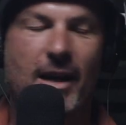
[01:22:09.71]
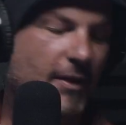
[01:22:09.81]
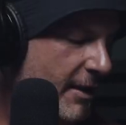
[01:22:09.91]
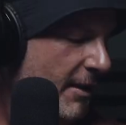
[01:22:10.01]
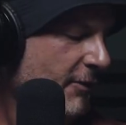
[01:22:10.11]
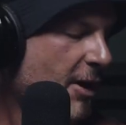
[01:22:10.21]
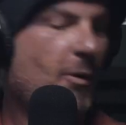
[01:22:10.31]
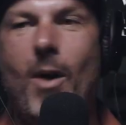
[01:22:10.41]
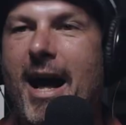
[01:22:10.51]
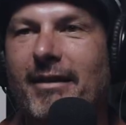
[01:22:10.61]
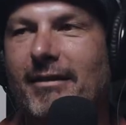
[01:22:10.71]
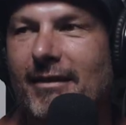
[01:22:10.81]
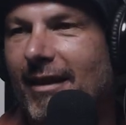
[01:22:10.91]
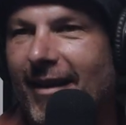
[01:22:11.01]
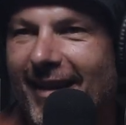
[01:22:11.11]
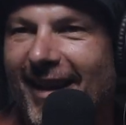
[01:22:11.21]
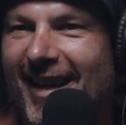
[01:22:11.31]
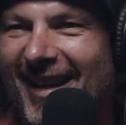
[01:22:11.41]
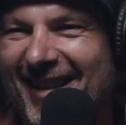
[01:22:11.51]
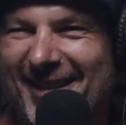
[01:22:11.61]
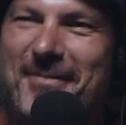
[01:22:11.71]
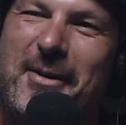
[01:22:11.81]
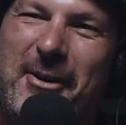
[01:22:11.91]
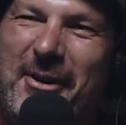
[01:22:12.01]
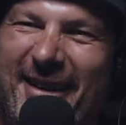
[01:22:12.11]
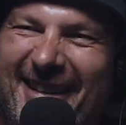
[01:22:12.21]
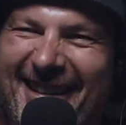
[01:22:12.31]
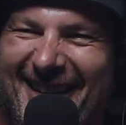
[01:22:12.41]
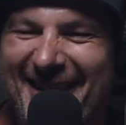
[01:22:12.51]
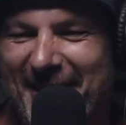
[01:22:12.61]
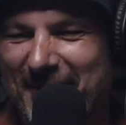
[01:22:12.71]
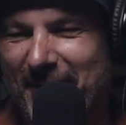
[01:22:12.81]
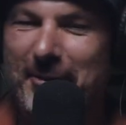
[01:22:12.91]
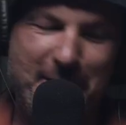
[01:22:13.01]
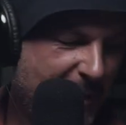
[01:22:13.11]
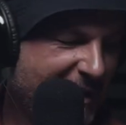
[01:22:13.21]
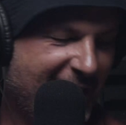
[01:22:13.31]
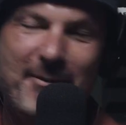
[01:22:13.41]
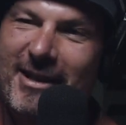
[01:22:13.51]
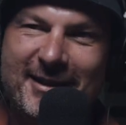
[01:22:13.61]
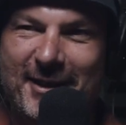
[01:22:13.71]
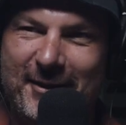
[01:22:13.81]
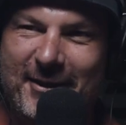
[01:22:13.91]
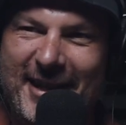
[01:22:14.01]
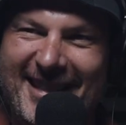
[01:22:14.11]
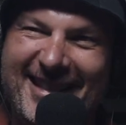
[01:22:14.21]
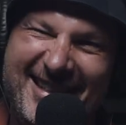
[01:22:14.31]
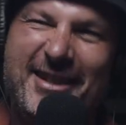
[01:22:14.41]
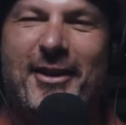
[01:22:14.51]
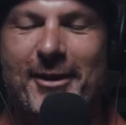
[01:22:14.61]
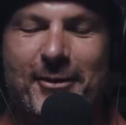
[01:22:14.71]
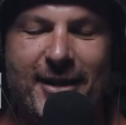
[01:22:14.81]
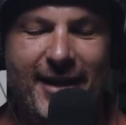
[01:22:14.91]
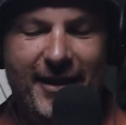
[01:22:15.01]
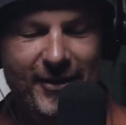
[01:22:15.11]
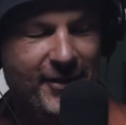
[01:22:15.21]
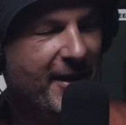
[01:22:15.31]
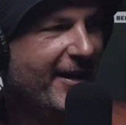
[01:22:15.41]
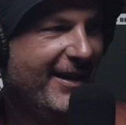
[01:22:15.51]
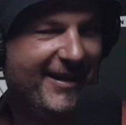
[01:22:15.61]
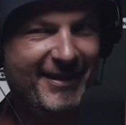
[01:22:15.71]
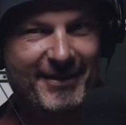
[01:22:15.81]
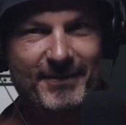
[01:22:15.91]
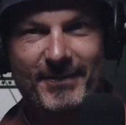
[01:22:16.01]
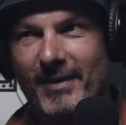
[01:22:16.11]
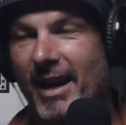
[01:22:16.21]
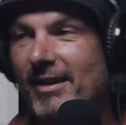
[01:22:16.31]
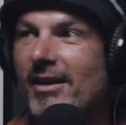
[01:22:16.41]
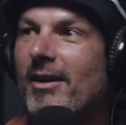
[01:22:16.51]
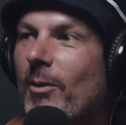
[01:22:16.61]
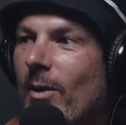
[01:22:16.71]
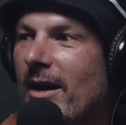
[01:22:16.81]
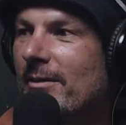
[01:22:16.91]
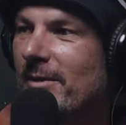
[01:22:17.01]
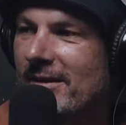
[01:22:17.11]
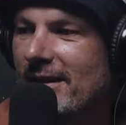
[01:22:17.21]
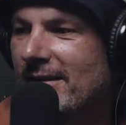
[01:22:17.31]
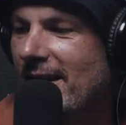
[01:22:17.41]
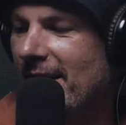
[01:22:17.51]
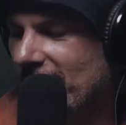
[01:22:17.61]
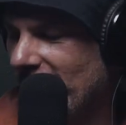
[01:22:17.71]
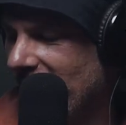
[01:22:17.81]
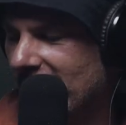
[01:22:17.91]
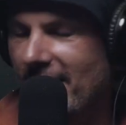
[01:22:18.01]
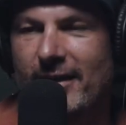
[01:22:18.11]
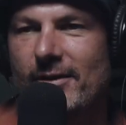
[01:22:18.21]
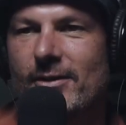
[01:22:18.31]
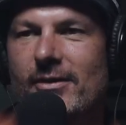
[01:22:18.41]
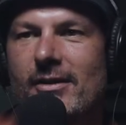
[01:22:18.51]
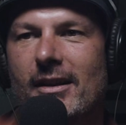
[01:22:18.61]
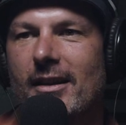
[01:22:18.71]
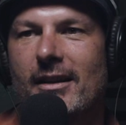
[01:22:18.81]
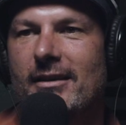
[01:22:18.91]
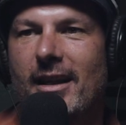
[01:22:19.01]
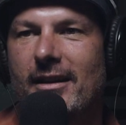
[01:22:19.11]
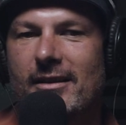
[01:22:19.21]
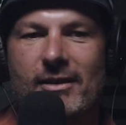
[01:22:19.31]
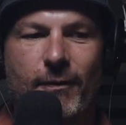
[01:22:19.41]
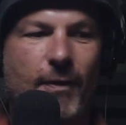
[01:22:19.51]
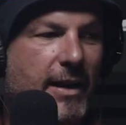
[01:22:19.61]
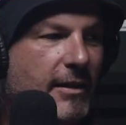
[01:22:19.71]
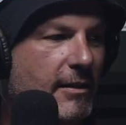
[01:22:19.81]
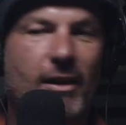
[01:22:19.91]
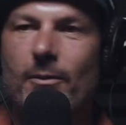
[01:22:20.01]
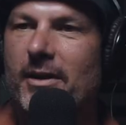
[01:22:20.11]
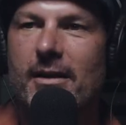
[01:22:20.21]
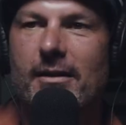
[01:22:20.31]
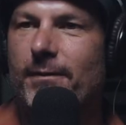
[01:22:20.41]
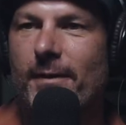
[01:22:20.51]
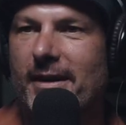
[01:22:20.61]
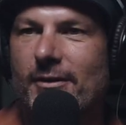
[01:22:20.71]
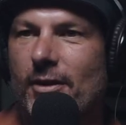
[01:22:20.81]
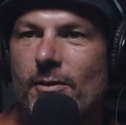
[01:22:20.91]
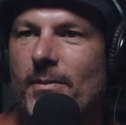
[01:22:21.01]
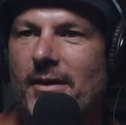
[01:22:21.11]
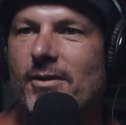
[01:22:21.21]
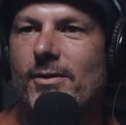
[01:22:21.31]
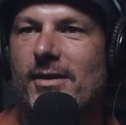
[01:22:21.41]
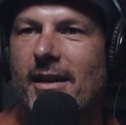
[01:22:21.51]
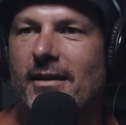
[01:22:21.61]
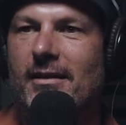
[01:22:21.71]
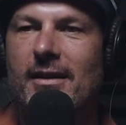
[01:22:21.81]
Oh, I've got one. Some more. Well, we can break that one into three. So I've got 3 tattoos. Actually, I got one, and my skin's that shit at tattoos that it just faded, like within fucking 2 months or something.